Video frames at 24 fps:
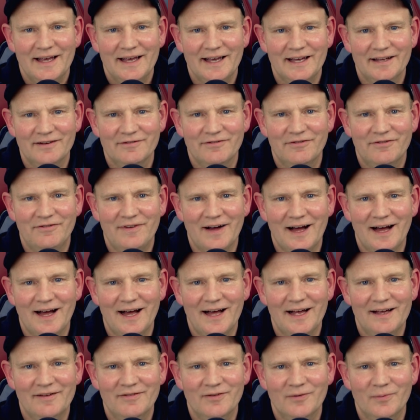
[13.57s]
and
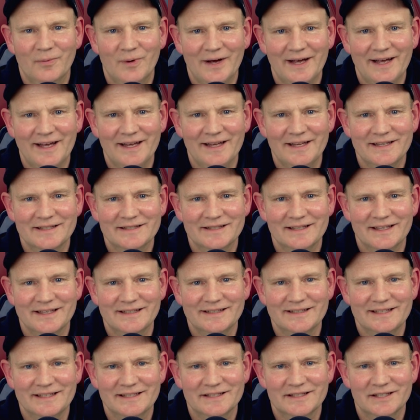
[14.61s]
five ways
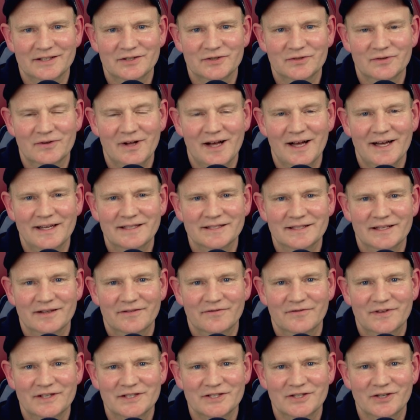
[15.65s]
that decentralized
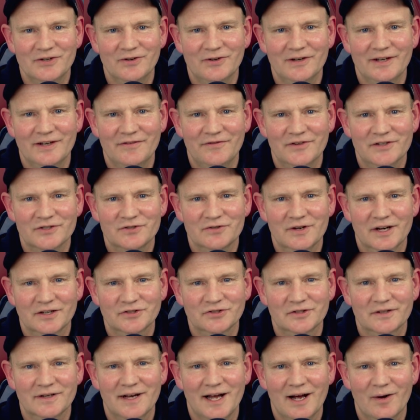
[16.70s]
physical
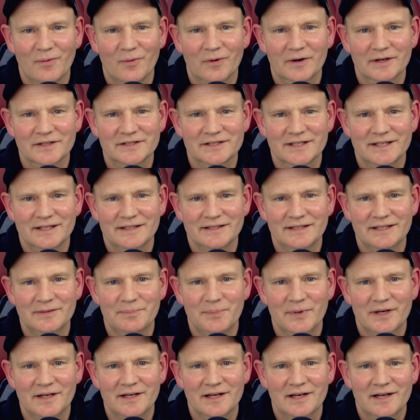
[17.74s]
infrastructure networks,
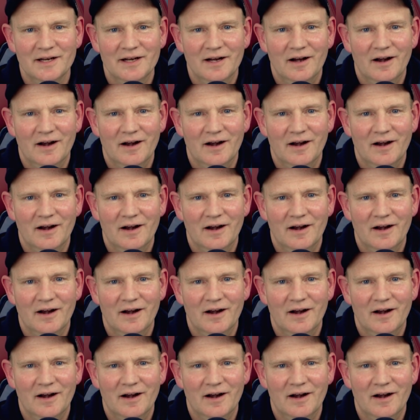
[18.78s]
DePIN,